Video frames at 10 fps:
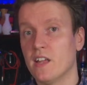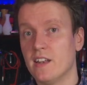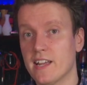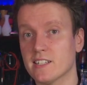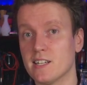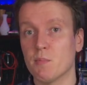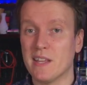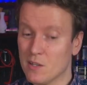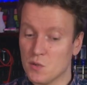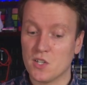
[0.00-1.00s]
Next up, I
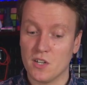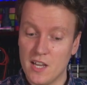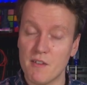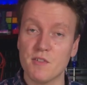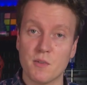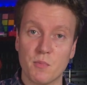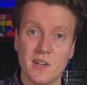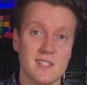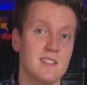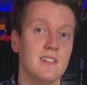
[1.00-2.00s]
think we should cover the
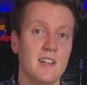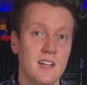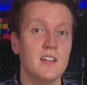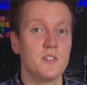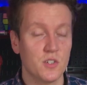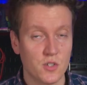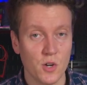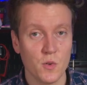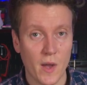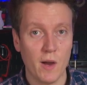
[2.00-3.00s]
prints to show
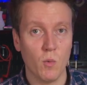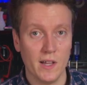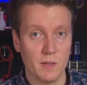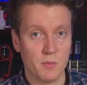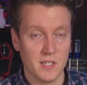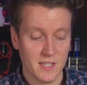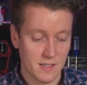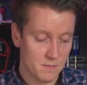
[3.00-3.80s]
you how well it printed.